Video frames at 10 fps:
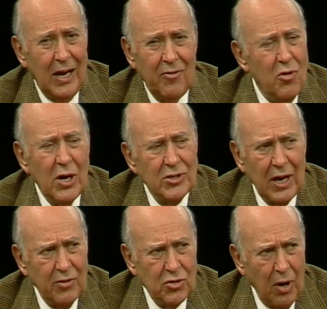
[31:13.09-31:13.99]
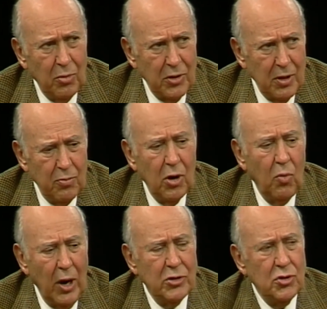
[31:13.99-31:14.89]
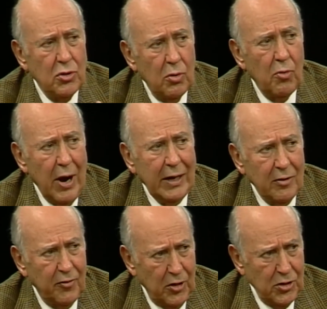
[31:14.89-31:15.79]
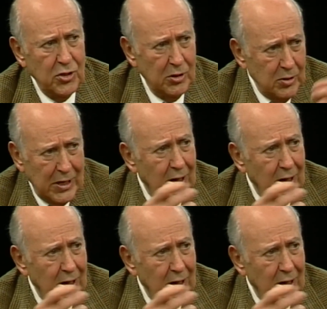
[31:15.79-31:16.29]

if you guys are having trouble with the book, why don't you do a record first? You'll